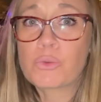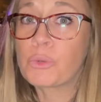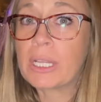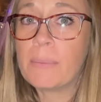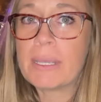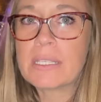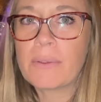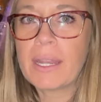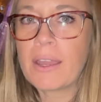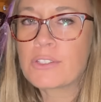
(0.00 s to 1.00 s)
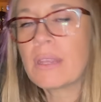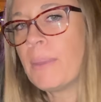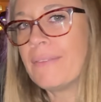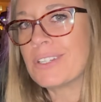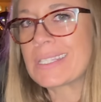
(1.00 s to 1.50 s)
really busy right now, so they
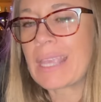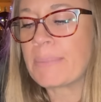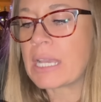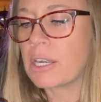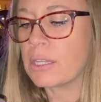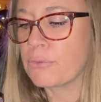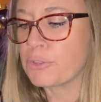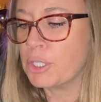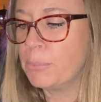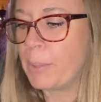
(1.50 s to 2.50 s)
may have just skipped out on the fruit.